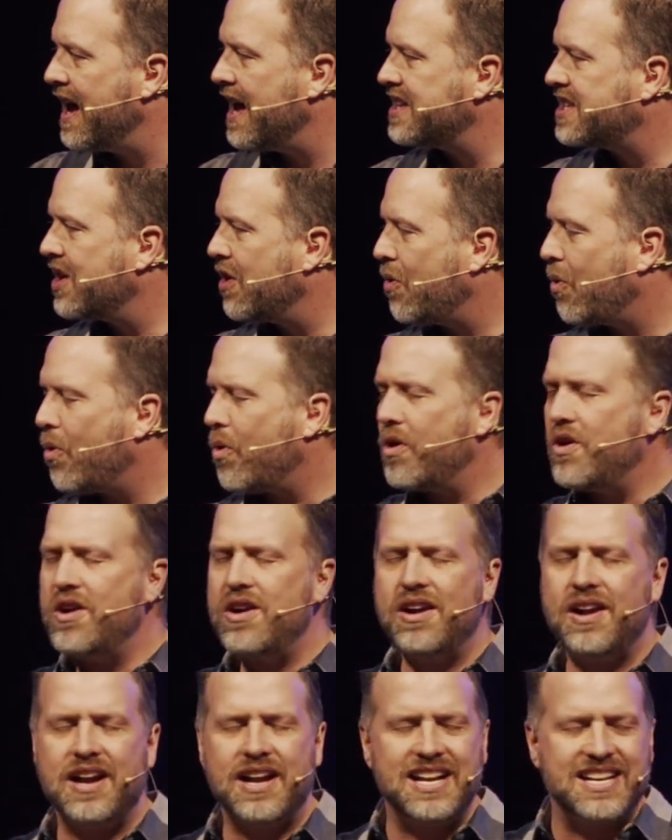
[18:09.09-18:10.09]
It's an
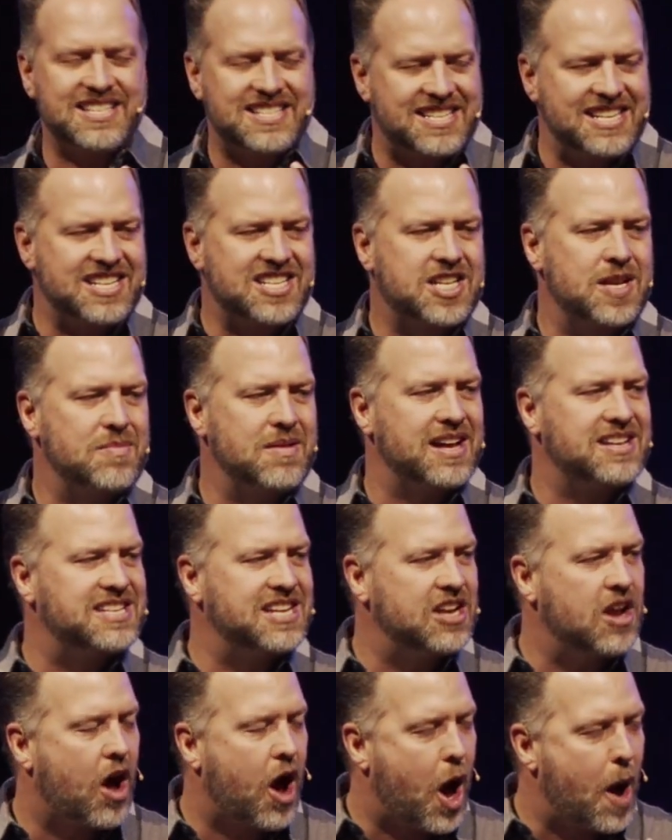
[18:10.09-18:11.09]
order and a system that's
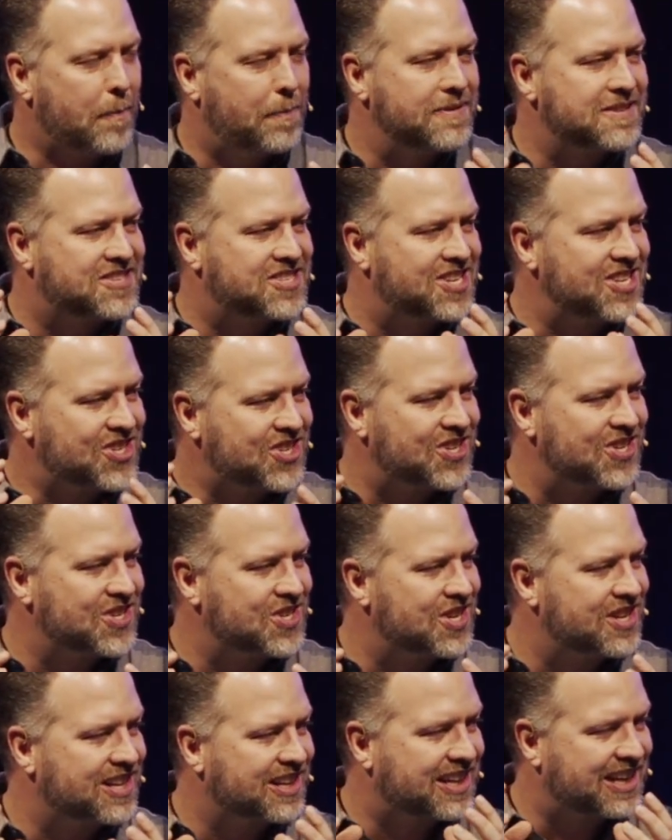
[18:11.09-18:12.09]
in opposition
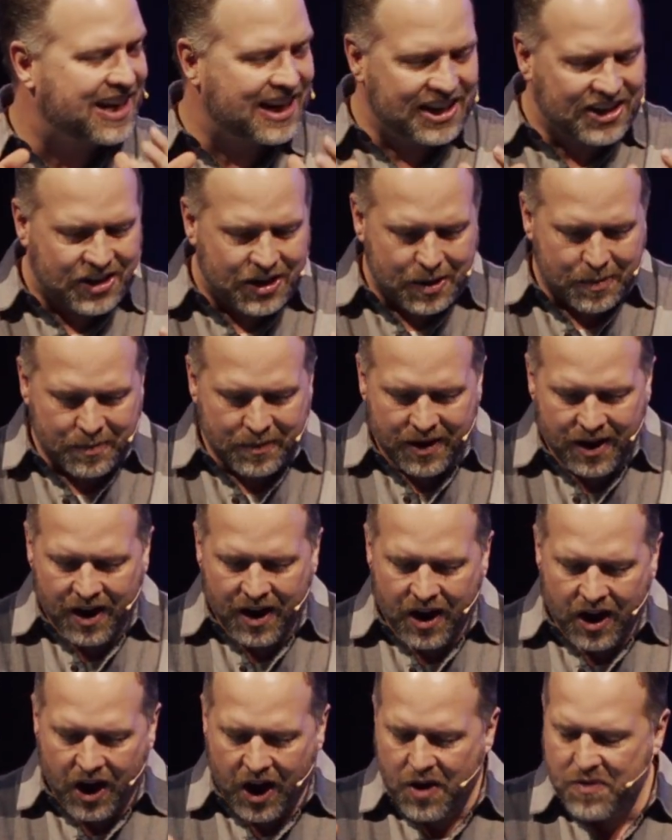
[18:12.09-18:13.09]
to the kingdom
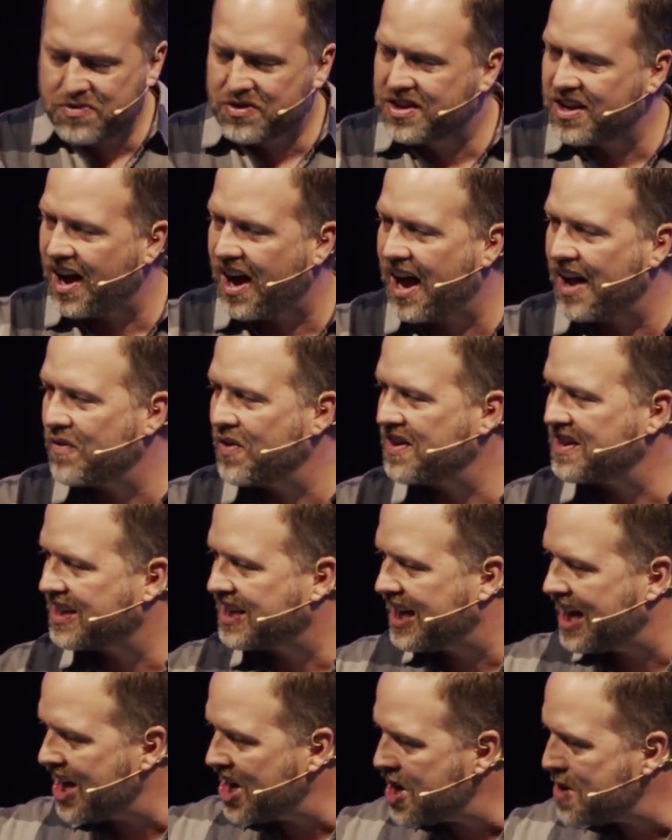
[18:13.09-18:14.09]
of God. We have the
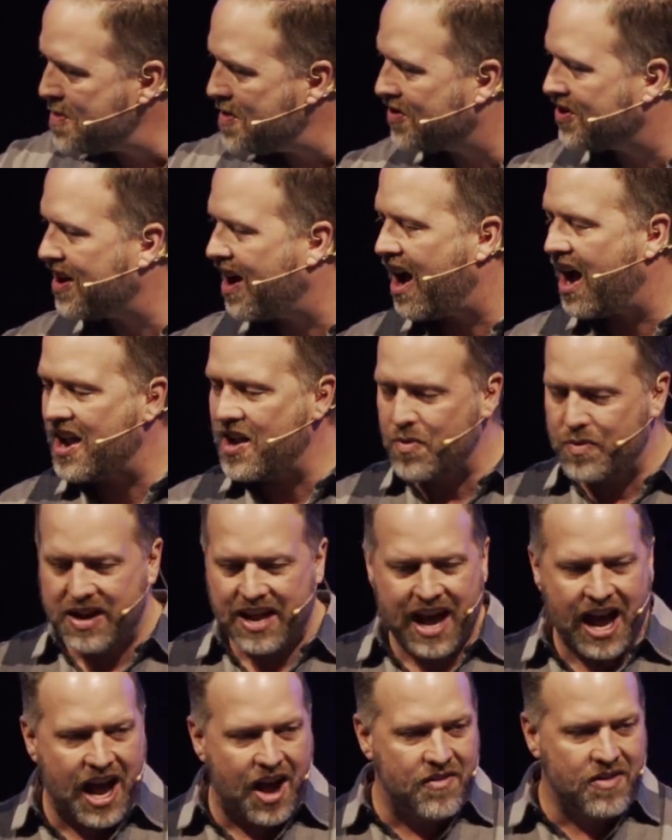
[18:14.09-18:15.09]
kingdom of God and we
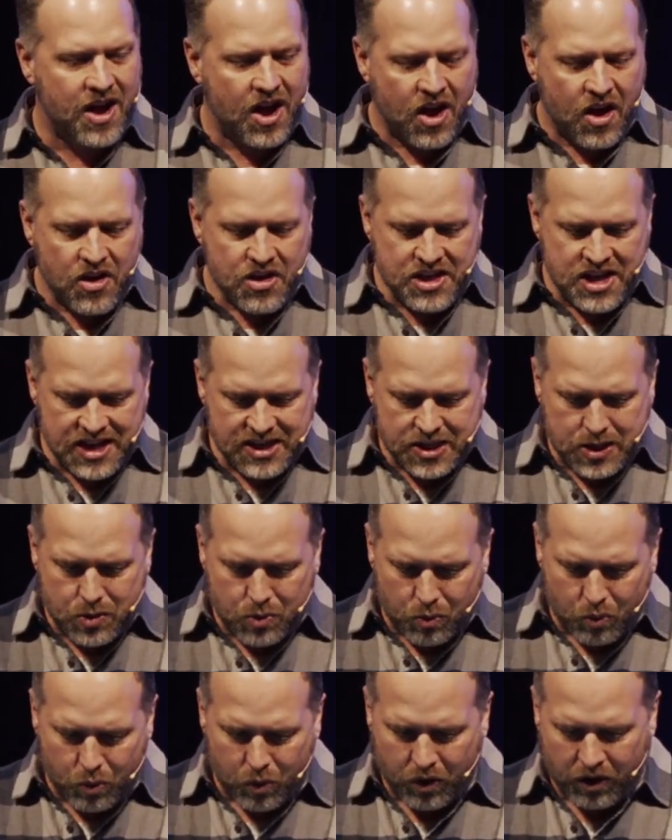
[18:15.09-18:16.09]
have this
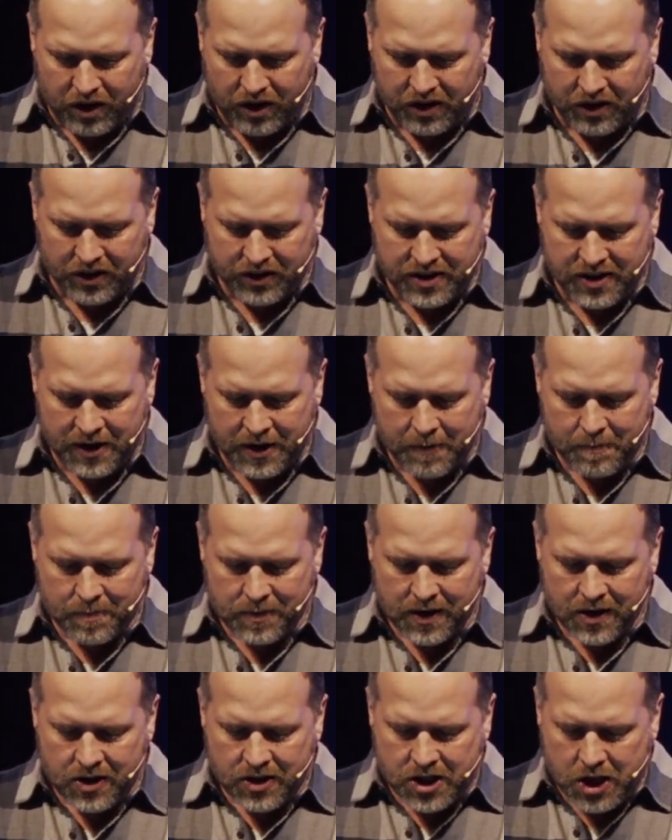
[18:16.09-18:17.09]
world.
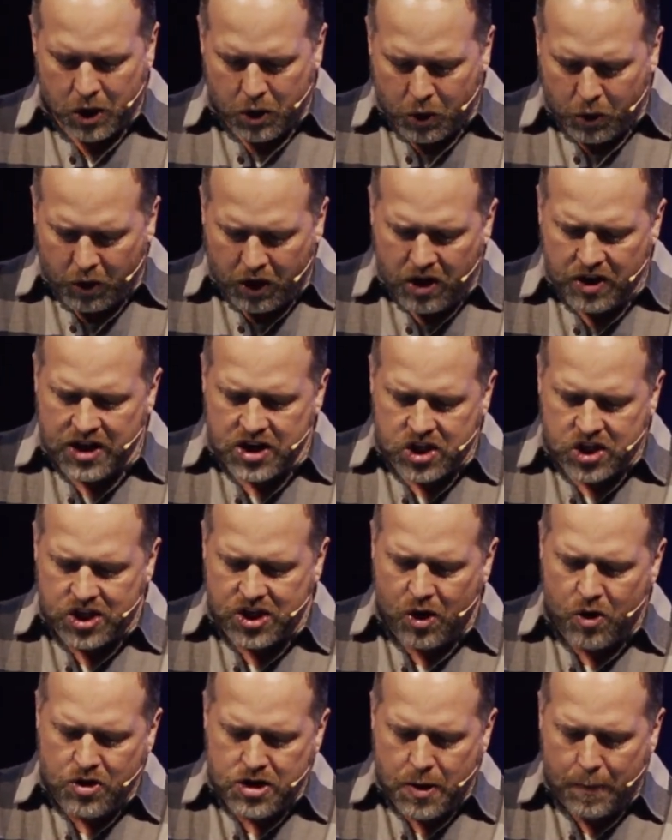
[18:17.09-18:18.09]
The world is
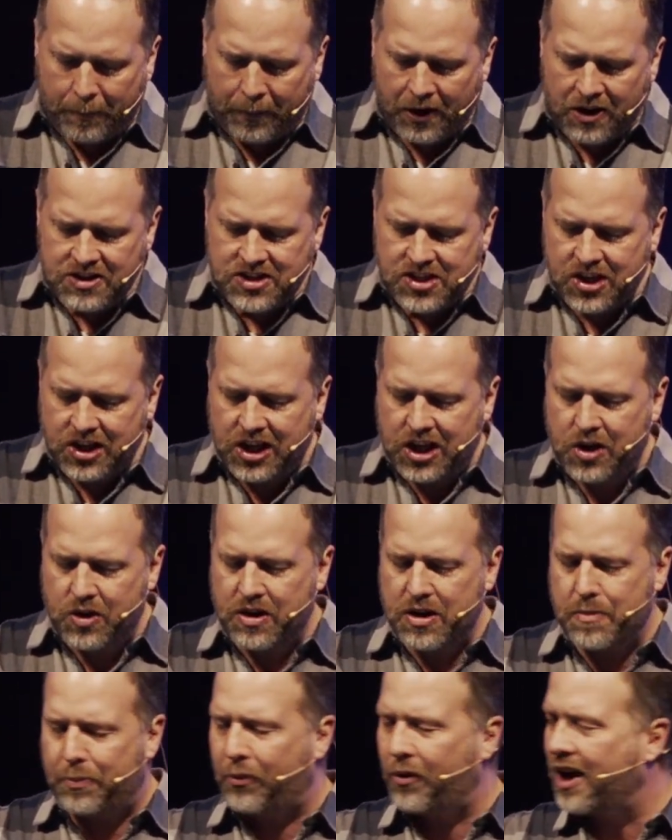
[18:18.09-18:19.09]
shown to persecute
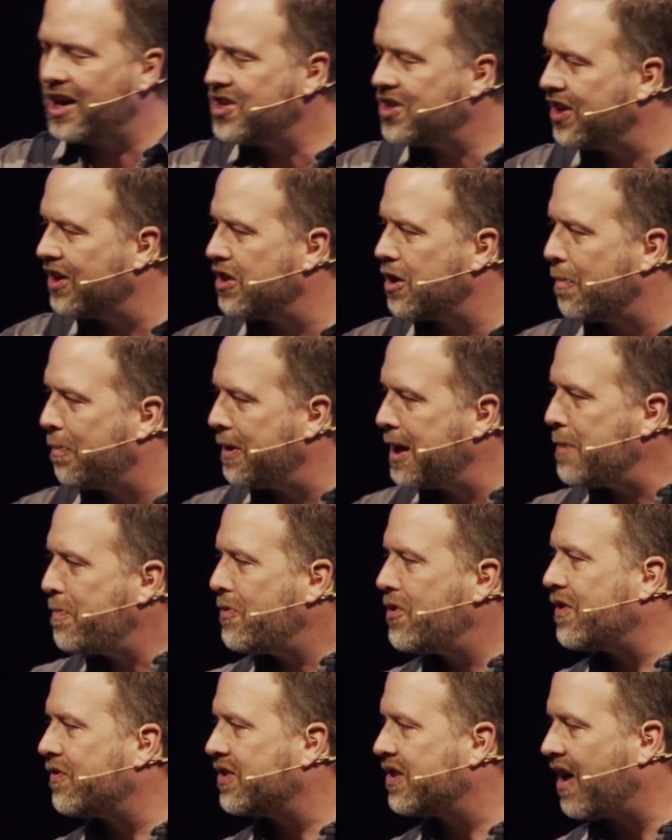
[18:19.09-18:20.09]
and pressure the
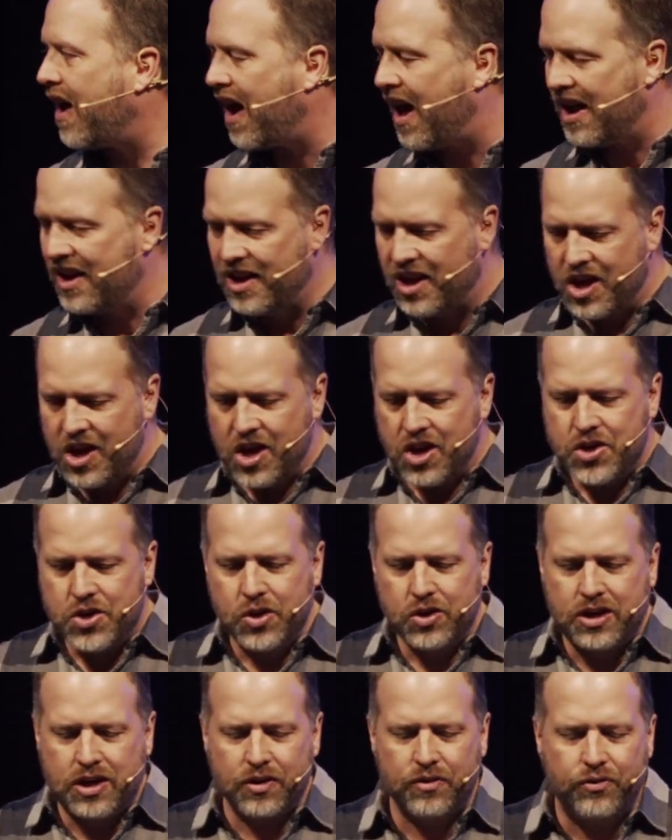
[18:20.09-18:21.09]
people of God
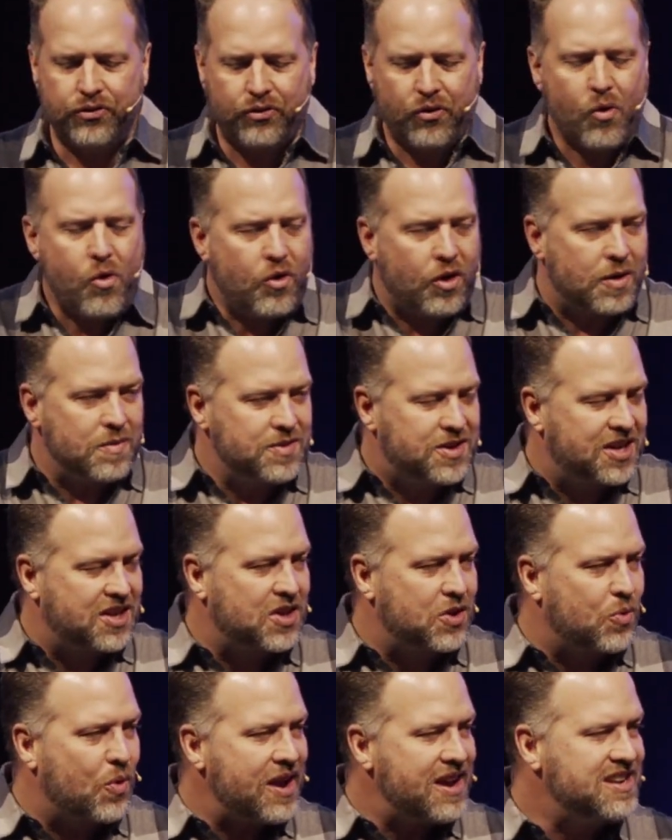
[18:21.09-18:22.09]
to conform to
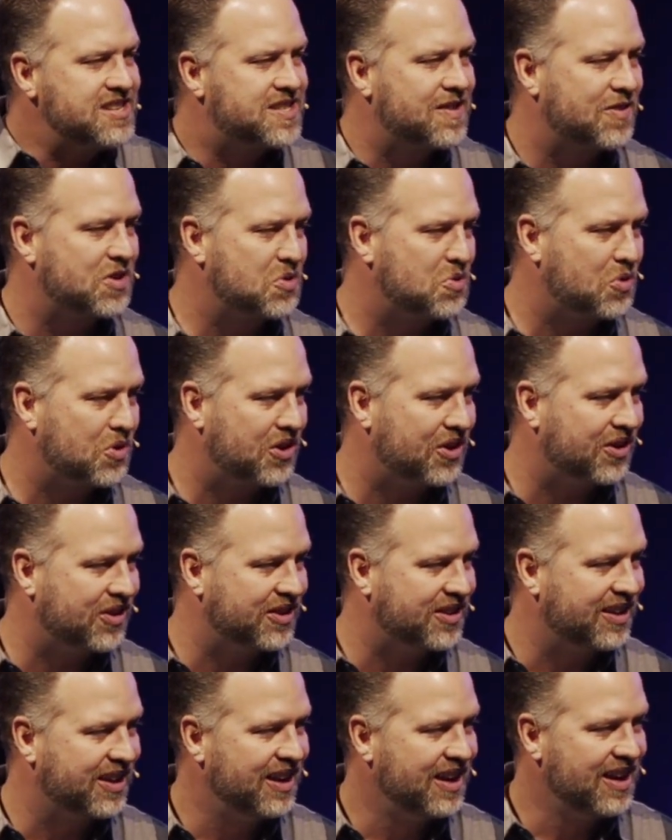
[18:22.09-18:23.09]
the ways of the world